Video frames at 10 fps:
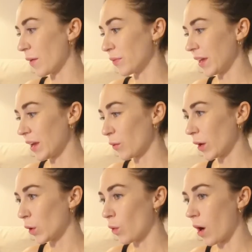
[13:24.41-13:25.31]
I'm thinking we're
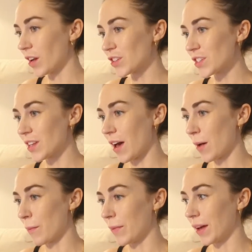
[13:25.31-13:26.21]
gonna watch
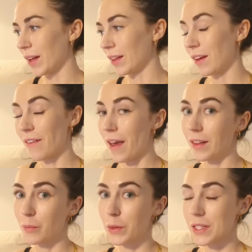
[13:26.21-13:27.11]
some Love
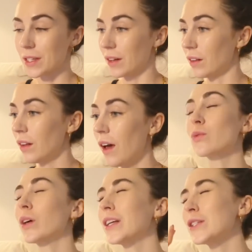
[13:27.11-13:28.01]
Island Brazil. This
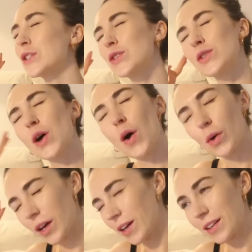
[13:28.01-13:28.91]
one is so
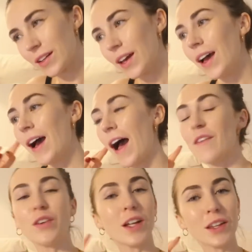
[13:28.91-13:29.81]
good. I
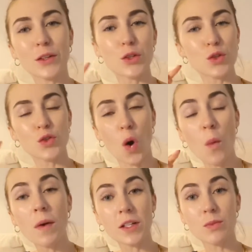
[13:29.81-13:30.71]
feel like there's so
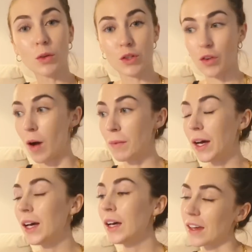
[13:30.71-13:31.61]
much more
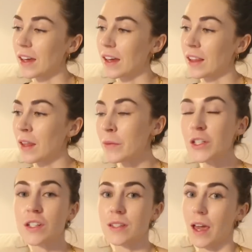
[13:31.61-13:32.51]
drama. Let me
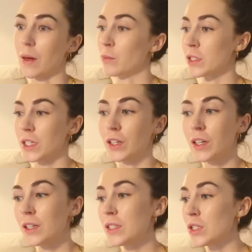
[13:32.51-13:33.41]
just say,
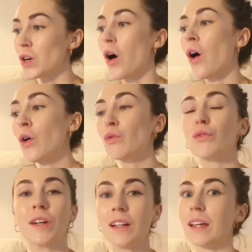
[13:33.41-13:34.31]
Brazilians, y'all
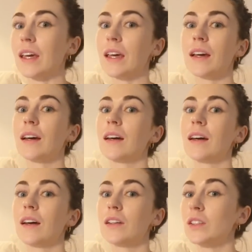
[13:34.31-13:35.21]
really
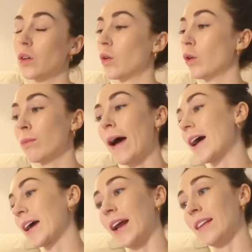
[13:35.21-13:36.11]
don't hold
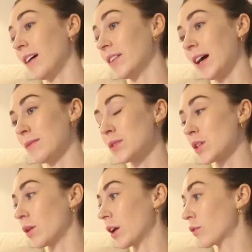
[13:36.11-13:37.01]
back, and I love it. I'm
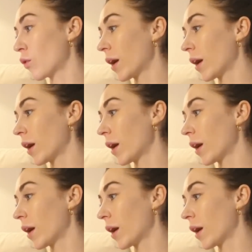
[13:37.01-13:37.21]
so here for